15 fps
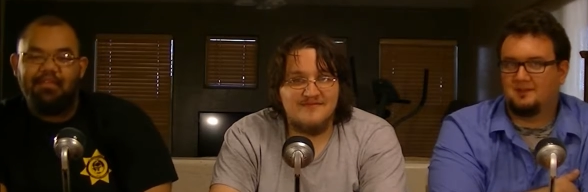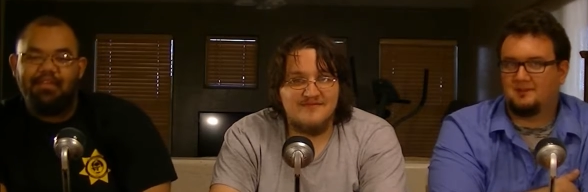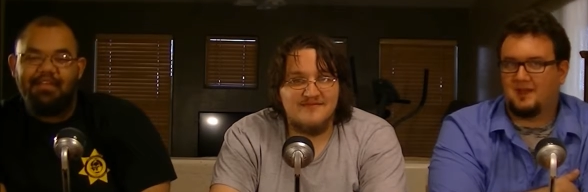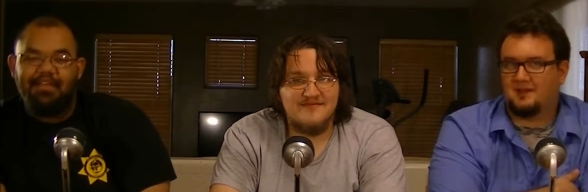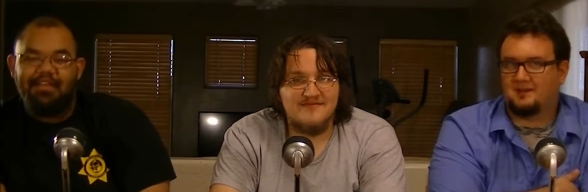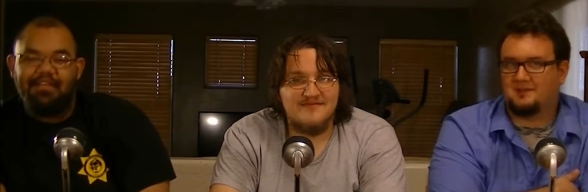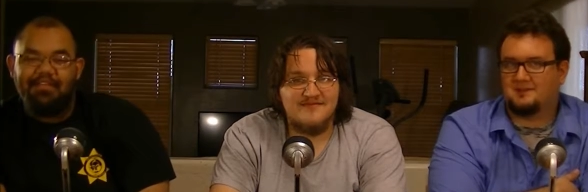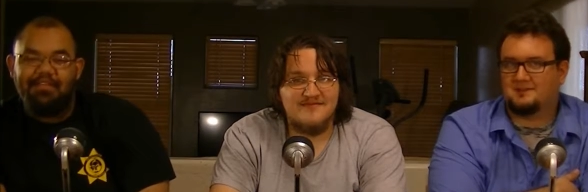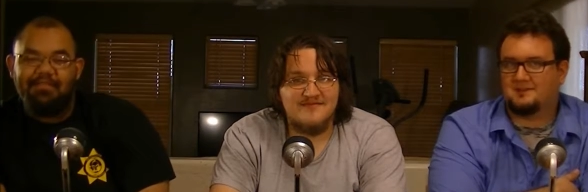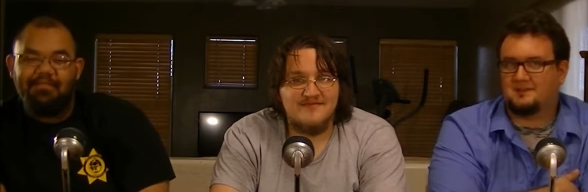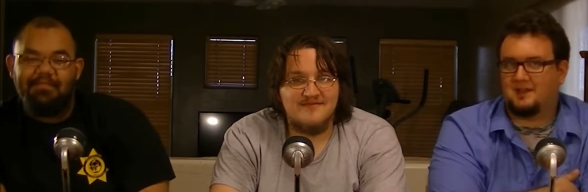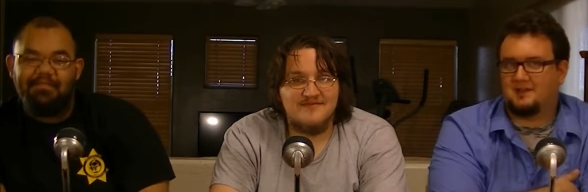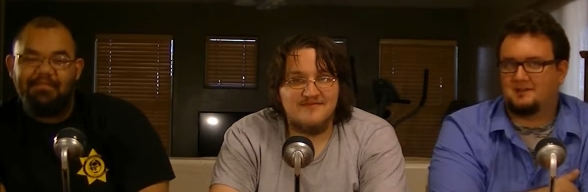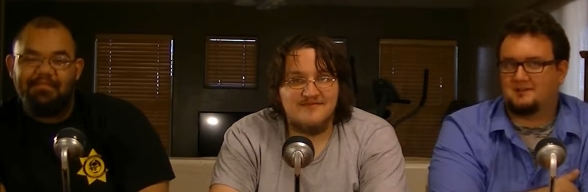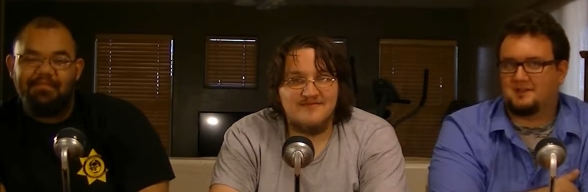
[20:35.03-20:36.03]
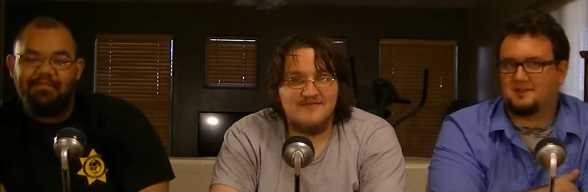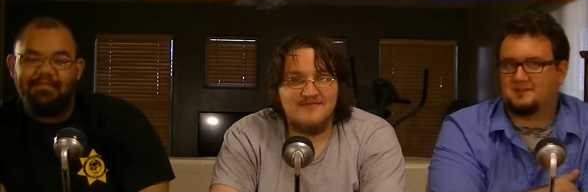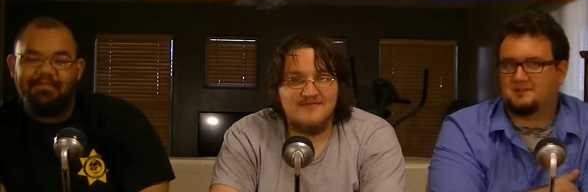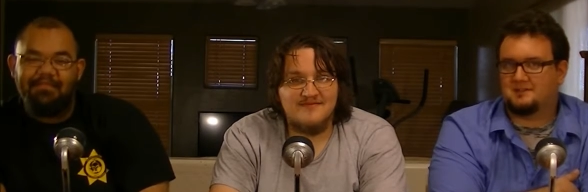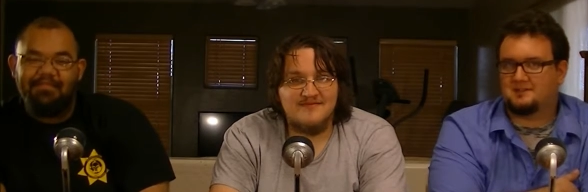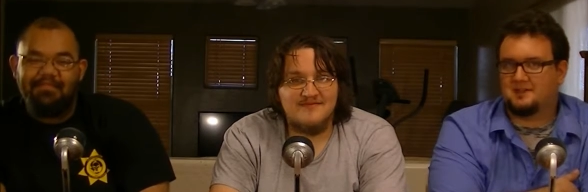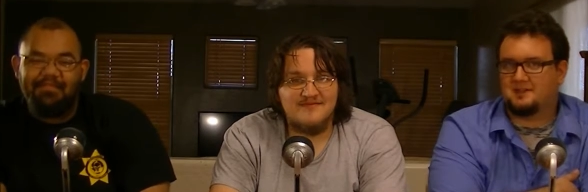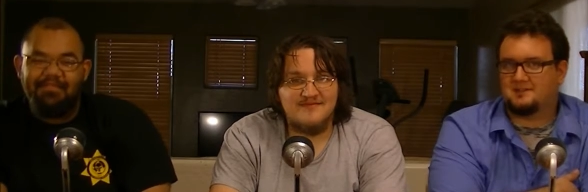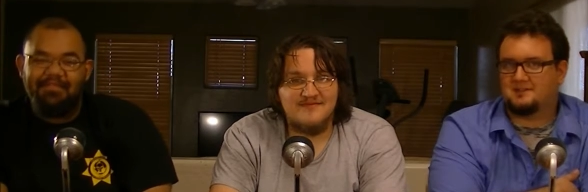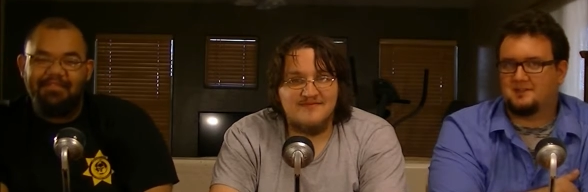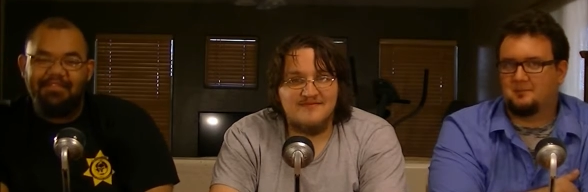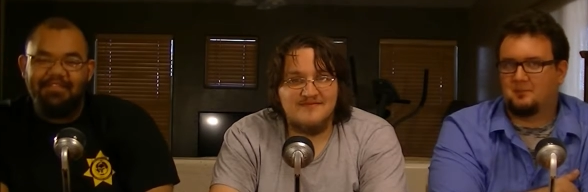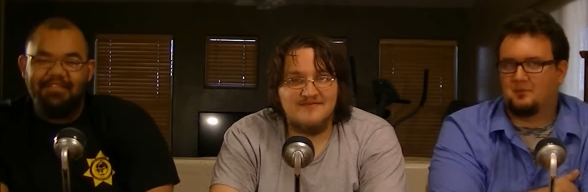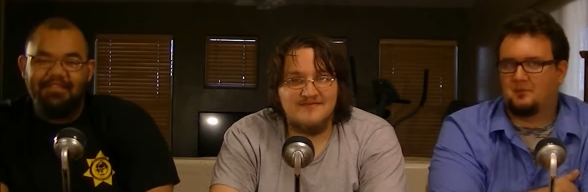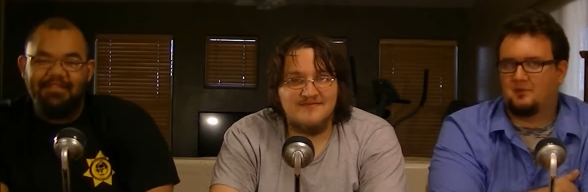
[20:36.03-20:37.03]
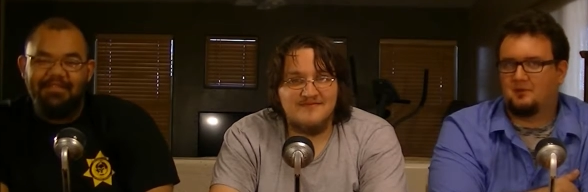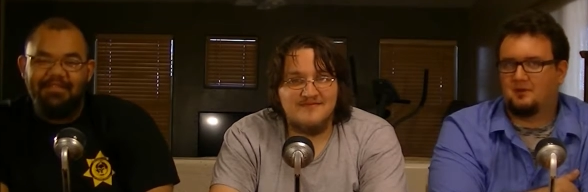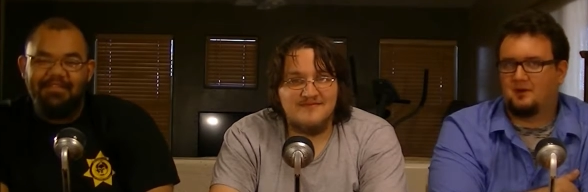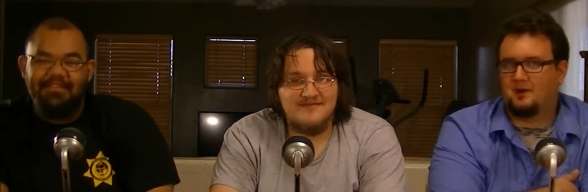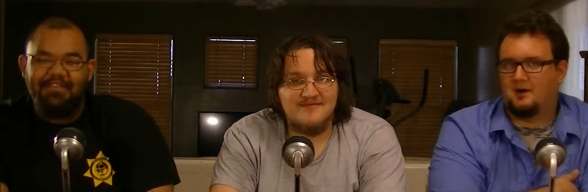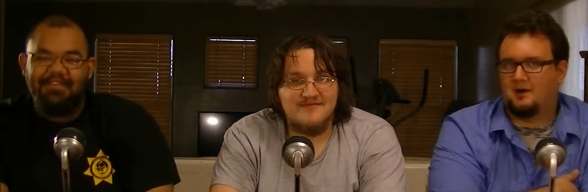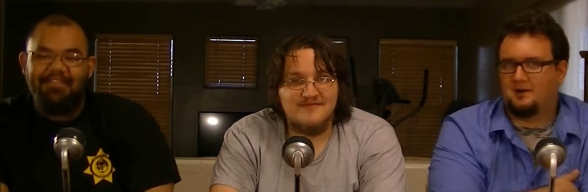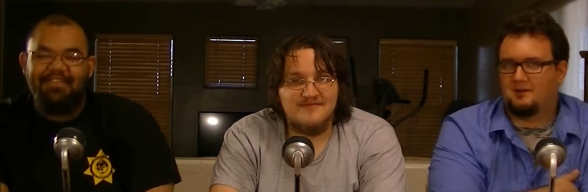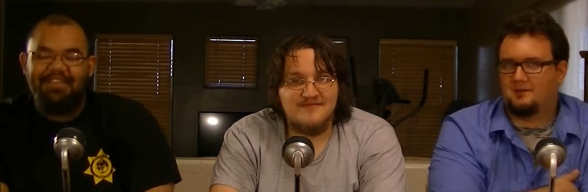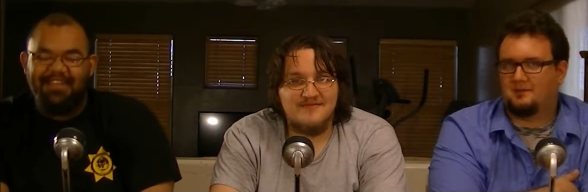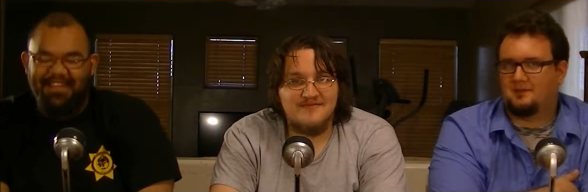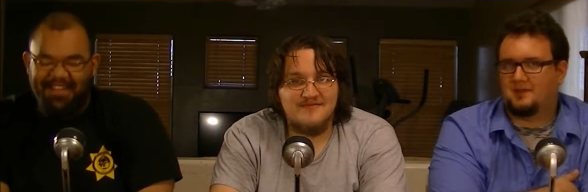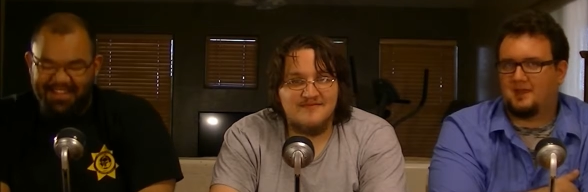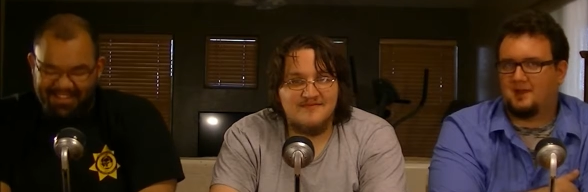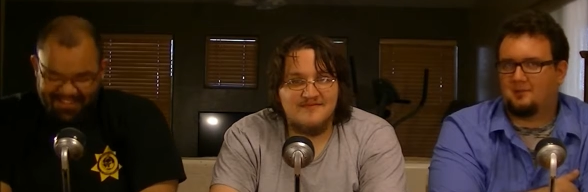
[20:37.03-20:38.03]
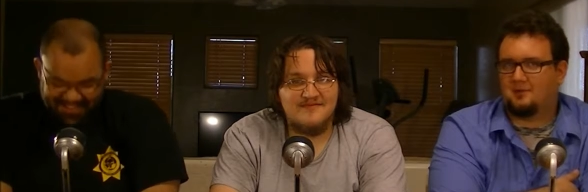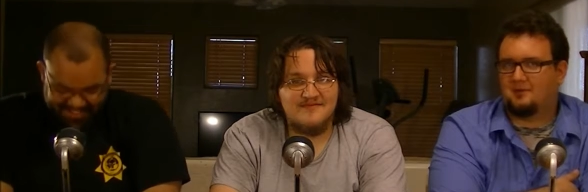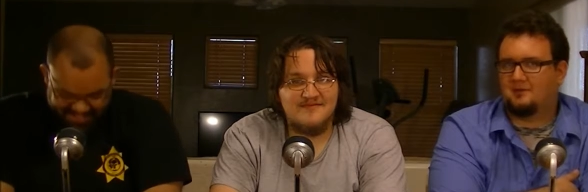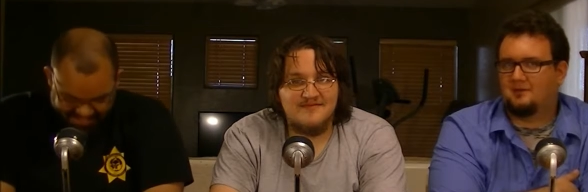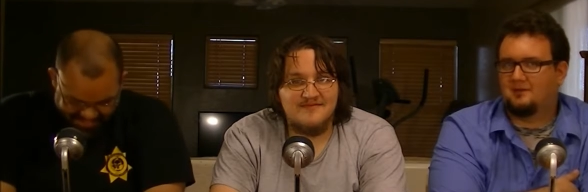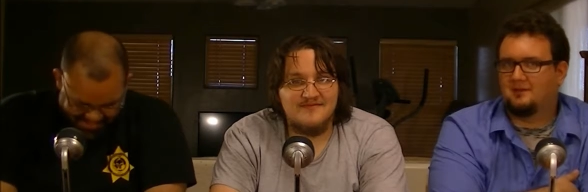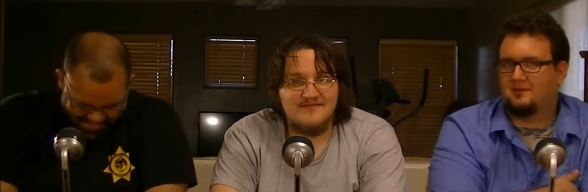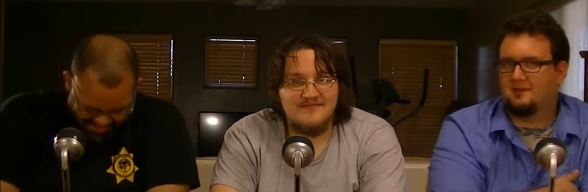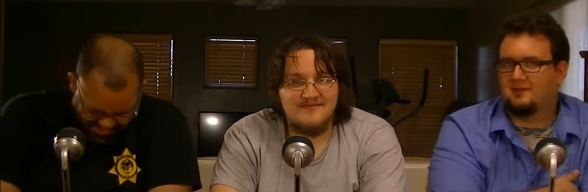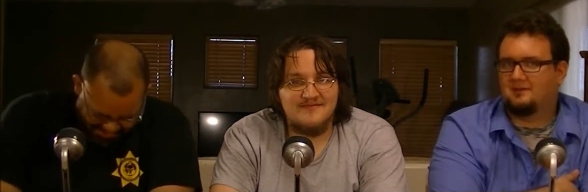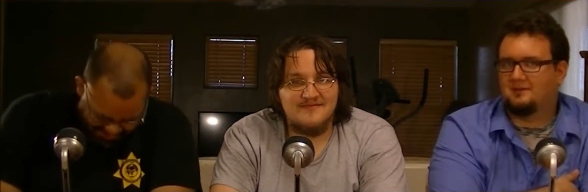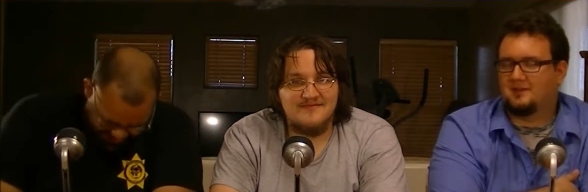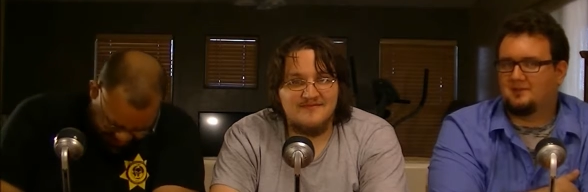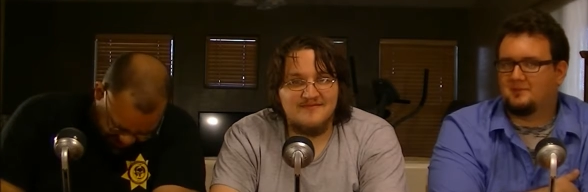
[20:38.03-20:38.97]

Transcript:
Speaker 1: That is a just a symbol on the camera that